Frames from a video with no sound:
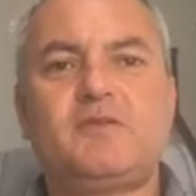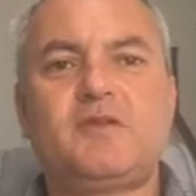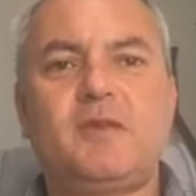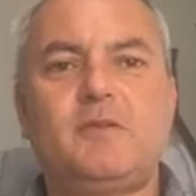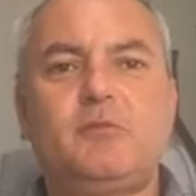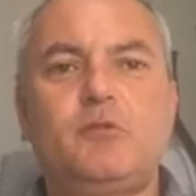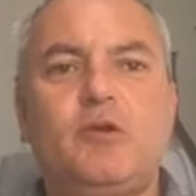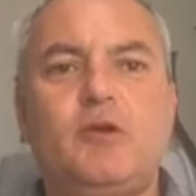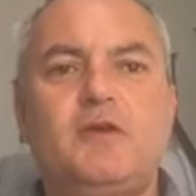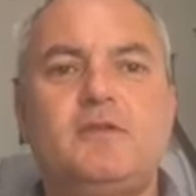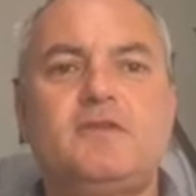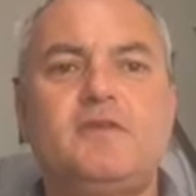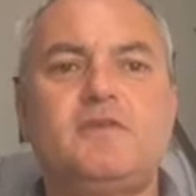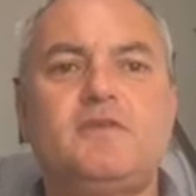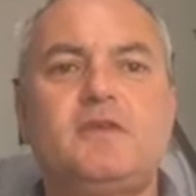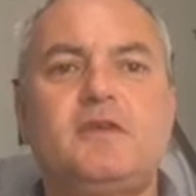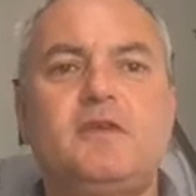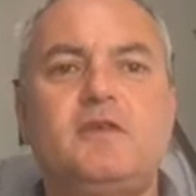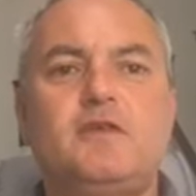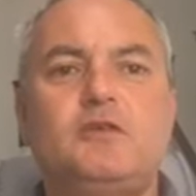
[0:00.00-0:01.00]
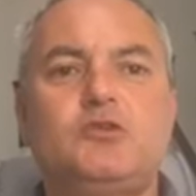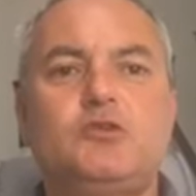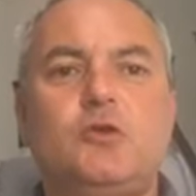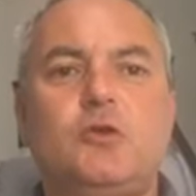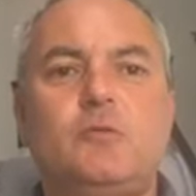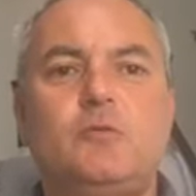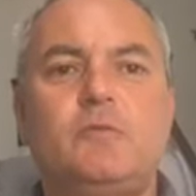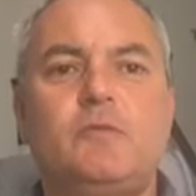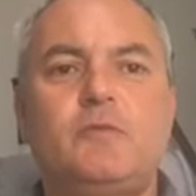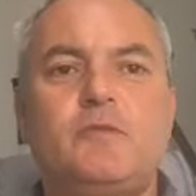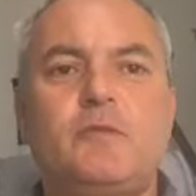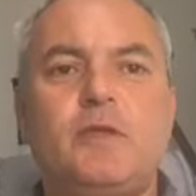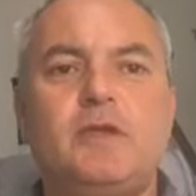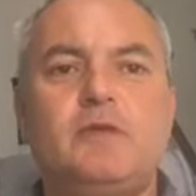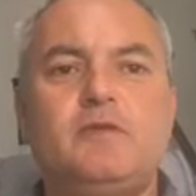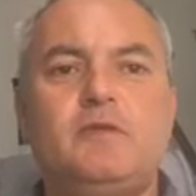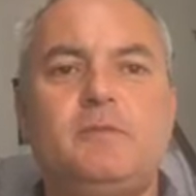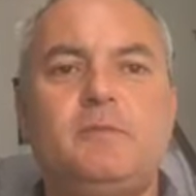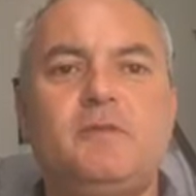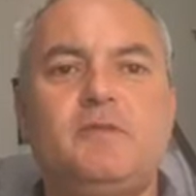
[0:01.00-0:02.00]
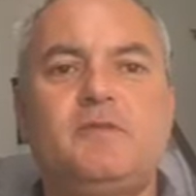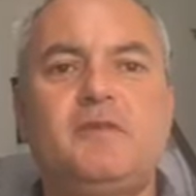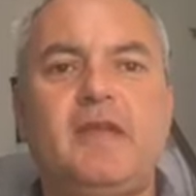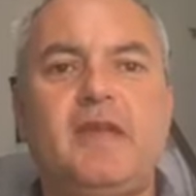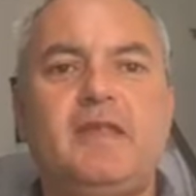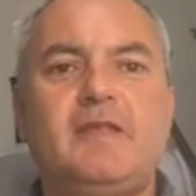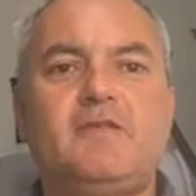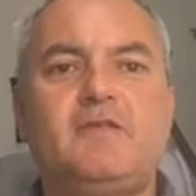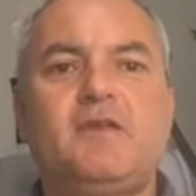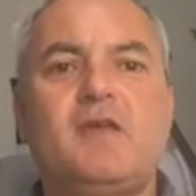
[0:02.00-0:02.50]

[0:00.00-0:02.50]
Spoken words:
say prices are going to drop 30%.